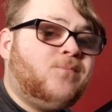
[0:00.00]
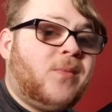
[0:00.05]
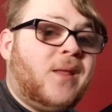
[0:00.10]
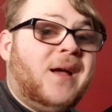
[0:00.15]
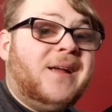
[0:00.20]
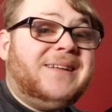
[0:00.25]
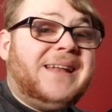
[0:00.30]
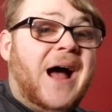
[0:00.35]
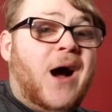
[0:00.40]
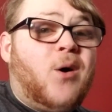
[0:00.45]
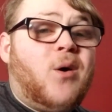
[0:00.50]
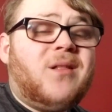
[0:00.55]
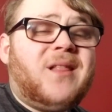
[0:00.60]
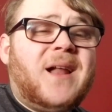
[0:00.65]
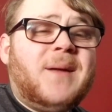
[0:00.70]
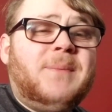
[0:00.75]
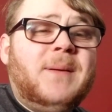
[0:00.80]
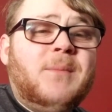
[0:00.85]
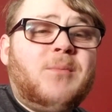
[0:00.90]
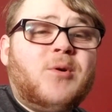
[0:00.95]
Now, a
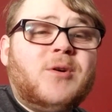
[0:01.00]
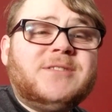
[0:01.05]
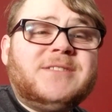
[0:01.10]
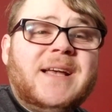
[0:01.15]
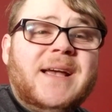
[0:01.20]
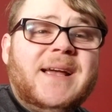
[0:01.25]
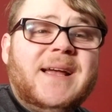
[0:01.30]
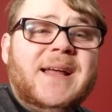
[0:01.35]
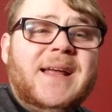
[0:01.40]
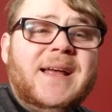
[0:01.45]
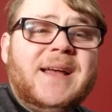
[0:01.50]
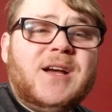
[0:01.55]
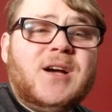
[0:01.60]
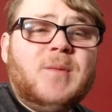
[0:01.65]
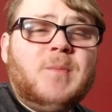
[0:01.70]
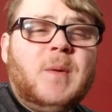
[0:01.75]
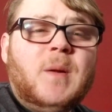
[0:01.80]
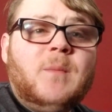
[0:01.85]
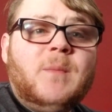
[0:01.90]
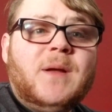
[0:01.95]
lot of people are saying it
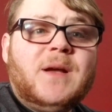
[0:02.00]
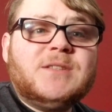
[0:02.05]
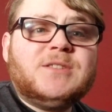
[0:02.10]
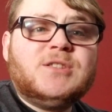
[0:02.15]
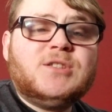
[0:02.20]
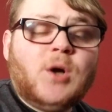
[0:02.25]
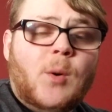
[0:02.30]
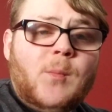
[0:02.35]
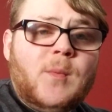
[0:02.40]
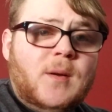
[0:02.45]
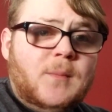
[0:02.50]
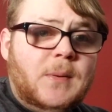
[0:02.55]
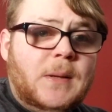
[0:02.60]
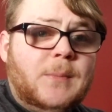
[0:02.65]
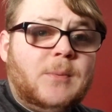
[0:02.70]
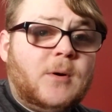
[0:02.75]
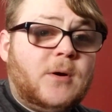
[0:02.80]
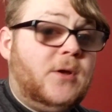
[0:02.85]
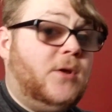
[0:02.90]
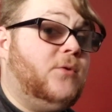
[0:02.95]
could be because so many
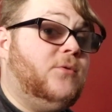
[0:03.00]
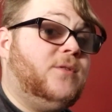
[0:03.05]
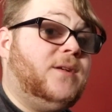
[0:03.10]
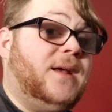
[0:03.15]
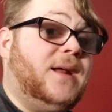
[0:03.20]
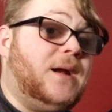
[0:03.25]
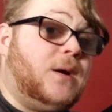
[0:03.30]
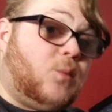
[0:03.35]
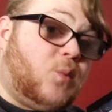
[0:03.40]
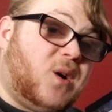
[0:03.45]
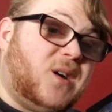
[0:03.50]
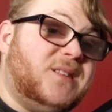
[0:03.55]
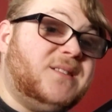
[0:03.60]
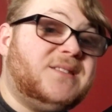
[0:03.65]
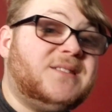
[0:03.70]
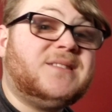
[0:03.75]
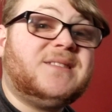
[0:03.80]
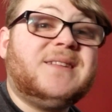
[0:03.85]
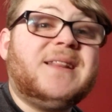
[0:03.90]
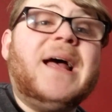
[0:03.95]
people are using it at
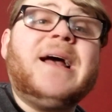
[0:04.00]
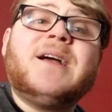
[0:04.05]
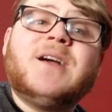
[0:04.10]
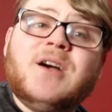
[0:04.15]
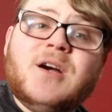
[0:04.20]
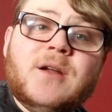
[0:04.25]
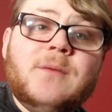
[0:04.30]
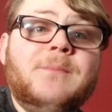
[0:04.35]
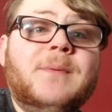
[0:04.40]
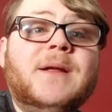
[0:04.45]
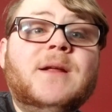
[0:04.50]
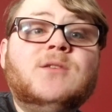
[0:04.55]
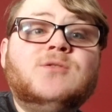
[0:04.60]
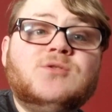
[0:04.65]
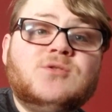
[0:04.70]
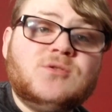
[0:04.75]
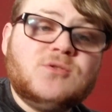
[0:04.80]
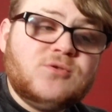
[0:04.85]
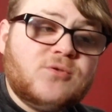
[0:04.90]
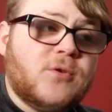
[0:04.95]
once. That could be
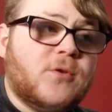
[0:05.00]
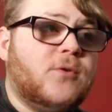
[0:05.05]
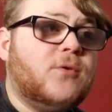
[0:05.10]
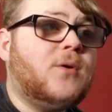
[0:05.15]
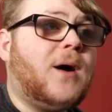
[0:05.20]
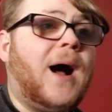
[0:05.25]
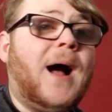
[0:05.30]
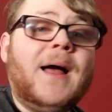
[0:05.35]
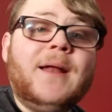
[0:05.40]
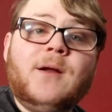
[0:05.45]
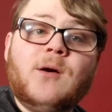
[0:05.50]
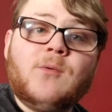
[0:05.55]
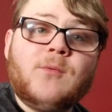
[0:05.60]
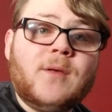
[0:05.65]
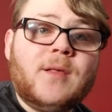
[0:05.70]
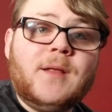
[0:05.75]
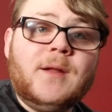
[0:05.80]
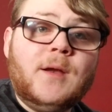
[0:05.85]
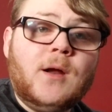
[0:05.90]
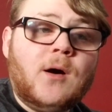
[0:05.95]
true. I don't
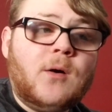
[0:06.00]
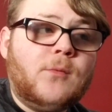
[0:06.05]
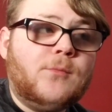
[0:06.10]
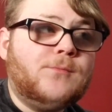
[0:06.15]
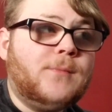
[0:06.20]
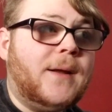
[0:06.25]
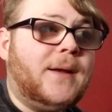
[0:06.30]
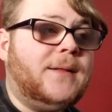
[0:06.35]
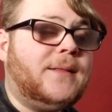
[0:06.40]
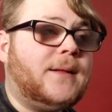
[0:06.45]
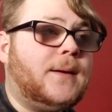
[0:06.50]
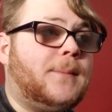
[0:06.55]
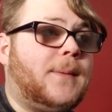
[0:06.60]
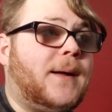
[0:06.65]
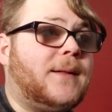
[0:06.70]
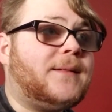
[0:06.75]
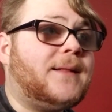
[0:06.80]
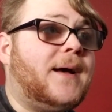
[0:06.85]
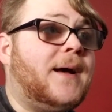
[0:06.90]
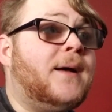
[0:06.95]
really know anything
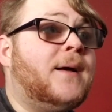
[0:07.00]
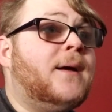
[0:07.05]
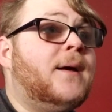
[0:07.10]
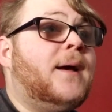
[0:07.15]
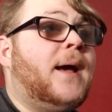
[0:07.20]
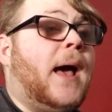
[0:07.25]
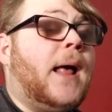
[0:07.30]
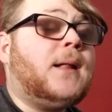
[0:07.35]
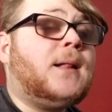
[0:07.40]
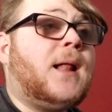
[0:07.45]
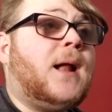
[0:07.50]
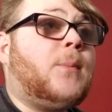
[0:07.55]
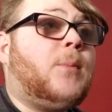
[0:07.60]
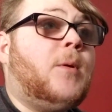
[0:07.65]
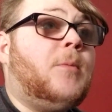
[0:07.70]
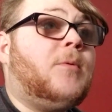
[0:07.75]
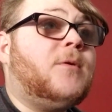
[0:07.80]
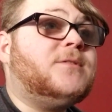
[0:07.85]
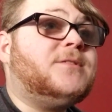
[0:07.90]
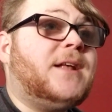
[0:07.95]
about that. And a lot of
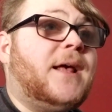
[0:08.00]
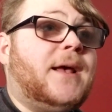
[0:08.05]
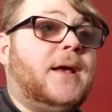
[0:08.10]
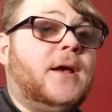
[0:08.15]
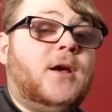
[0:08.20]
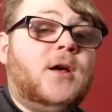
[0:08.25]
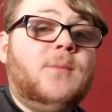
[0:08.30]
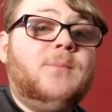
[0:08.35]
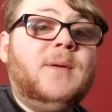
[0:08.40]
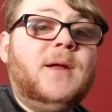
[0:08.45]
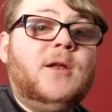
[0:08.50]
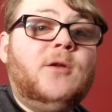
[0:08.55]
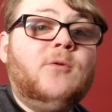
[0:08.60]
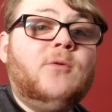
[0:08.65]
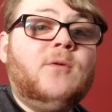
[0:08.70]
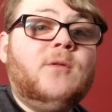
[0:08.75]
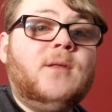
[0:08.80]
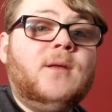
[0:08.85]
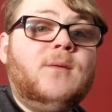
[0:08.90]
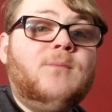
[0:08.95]
people are saying it could be due to the